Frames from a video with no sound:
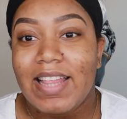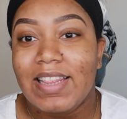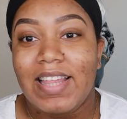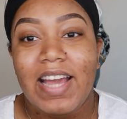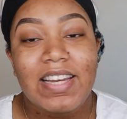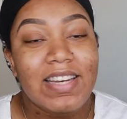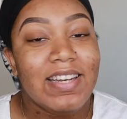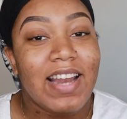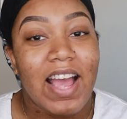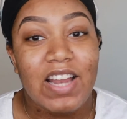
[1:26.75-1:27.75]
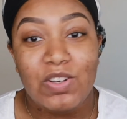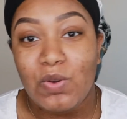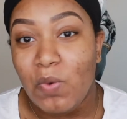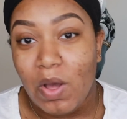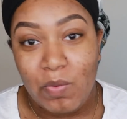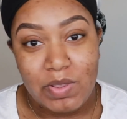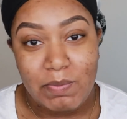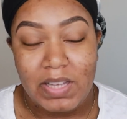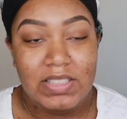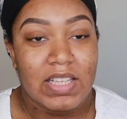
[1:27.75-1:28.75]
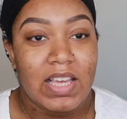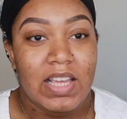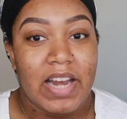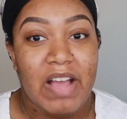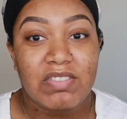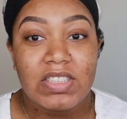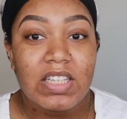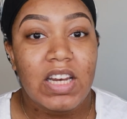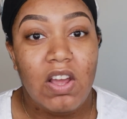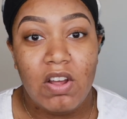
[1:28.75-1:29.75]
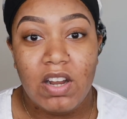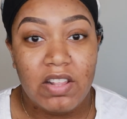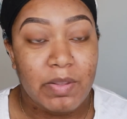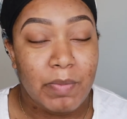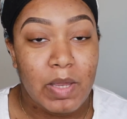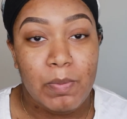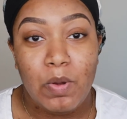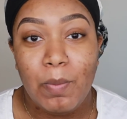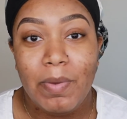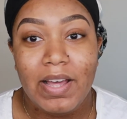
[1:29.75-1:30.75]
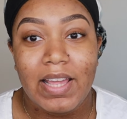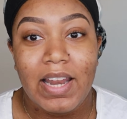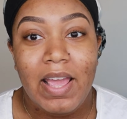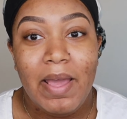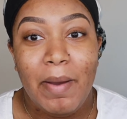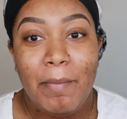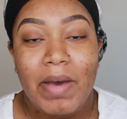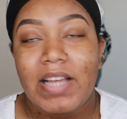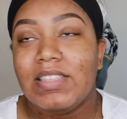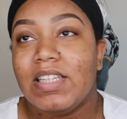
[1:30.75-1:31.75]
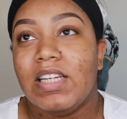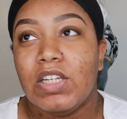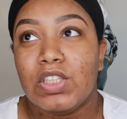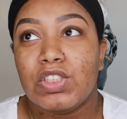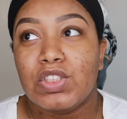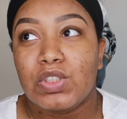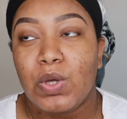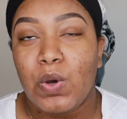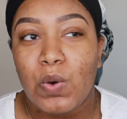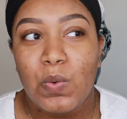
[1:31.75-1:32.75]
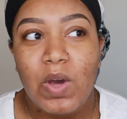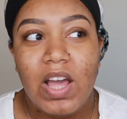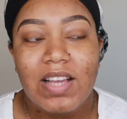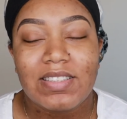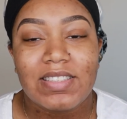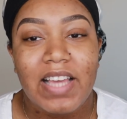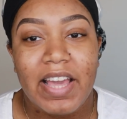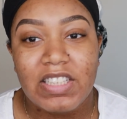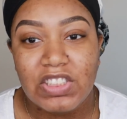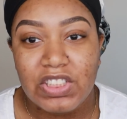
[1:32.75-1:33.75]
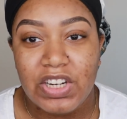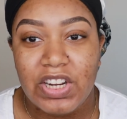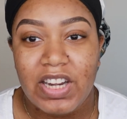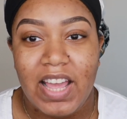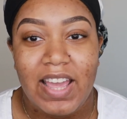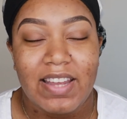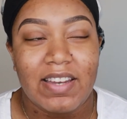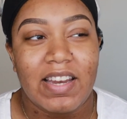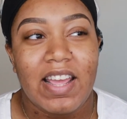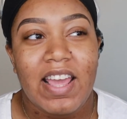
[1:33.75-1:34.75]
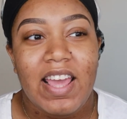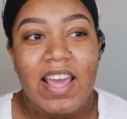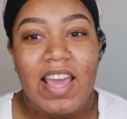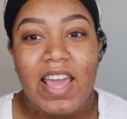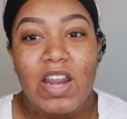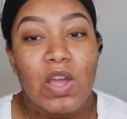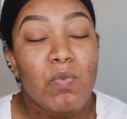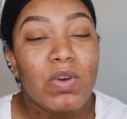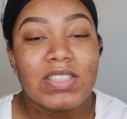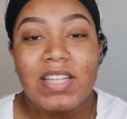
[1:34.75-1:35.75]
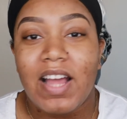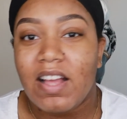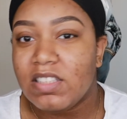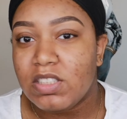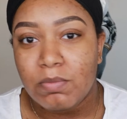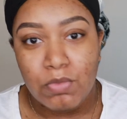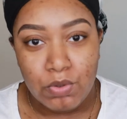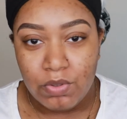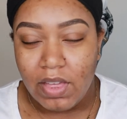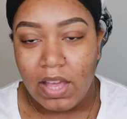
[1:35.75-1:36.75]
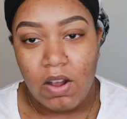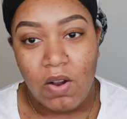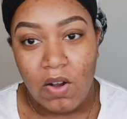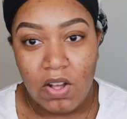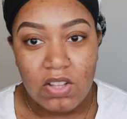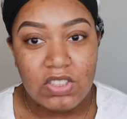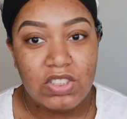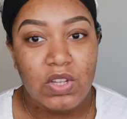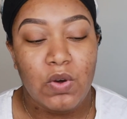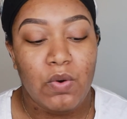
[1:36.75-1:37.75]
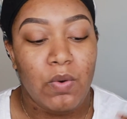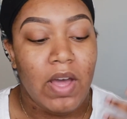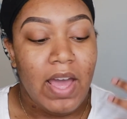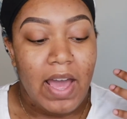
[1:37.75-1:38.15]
That did not do well with my skin. I've seen it on other people, but my skin looks so textured and it, it was not smooth at all. So